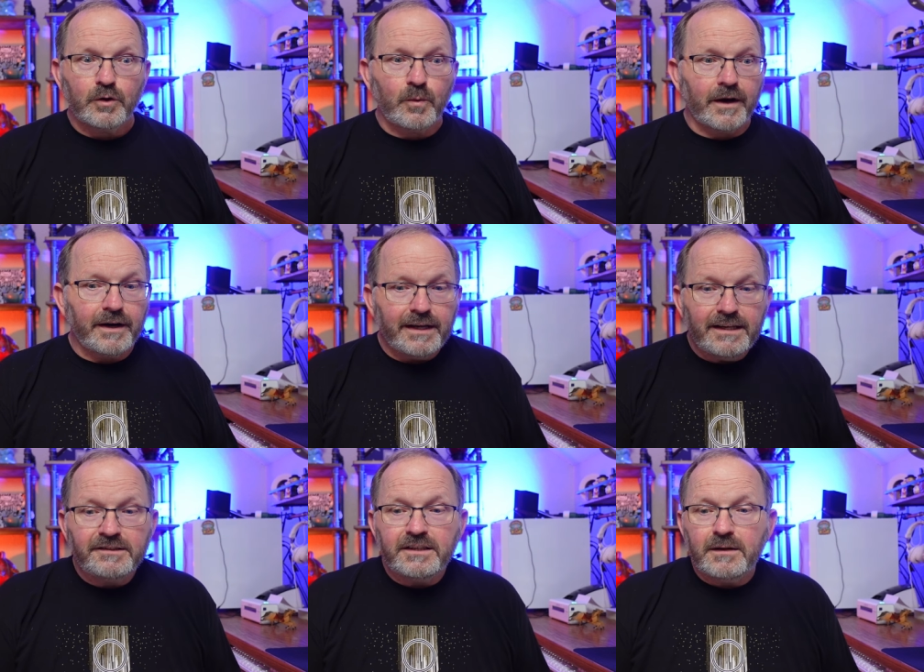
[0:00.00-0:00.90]
to where it
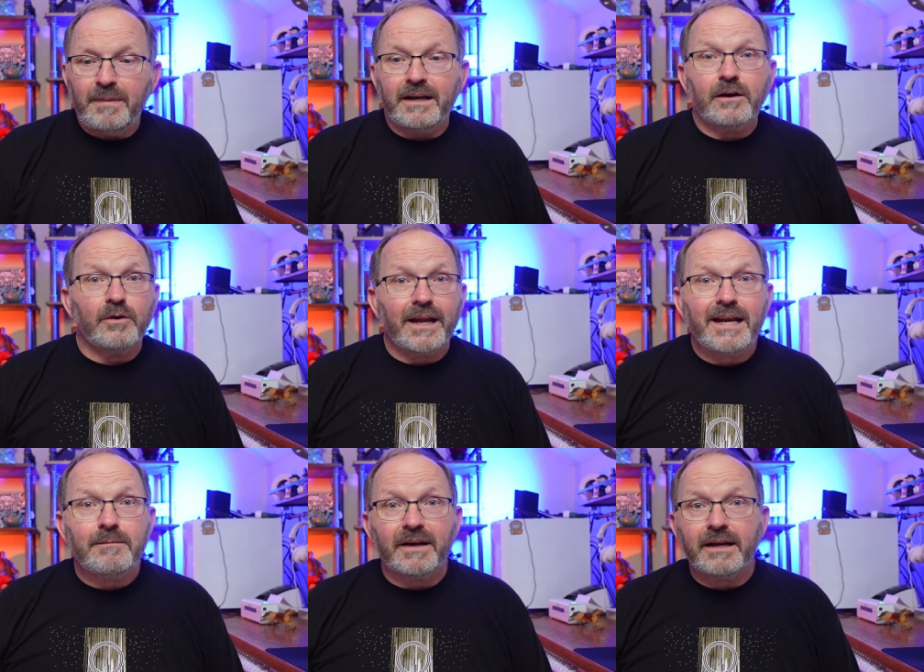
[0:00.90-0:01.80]
isn't dependent on
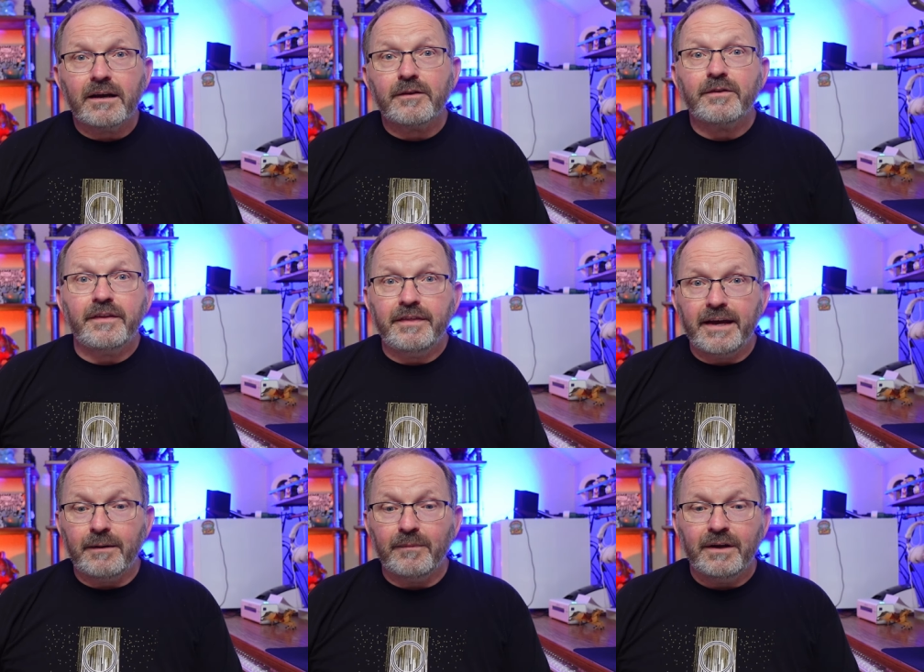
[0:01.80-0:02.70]
anybody other than
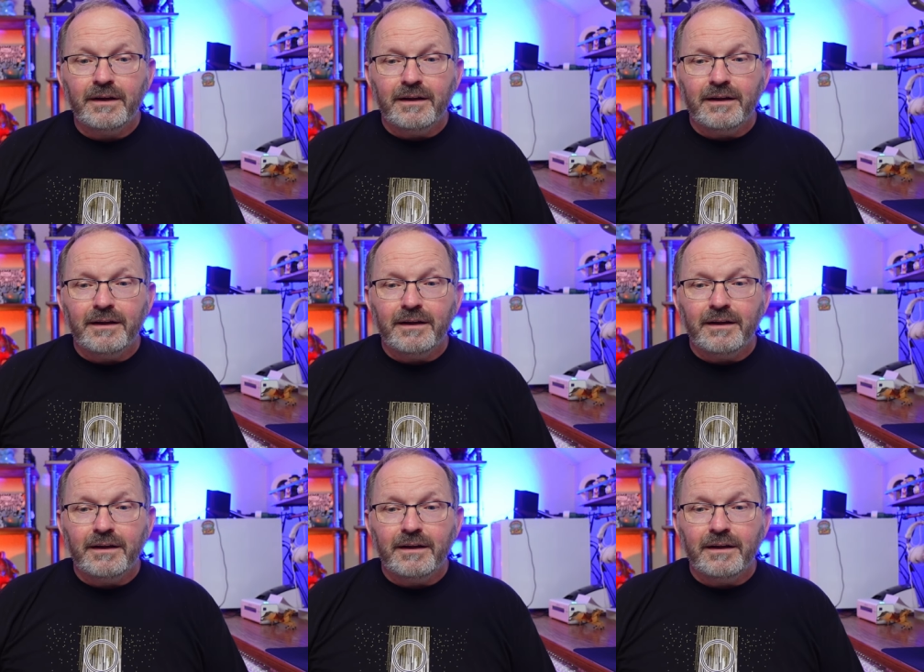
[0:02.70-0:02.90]
them.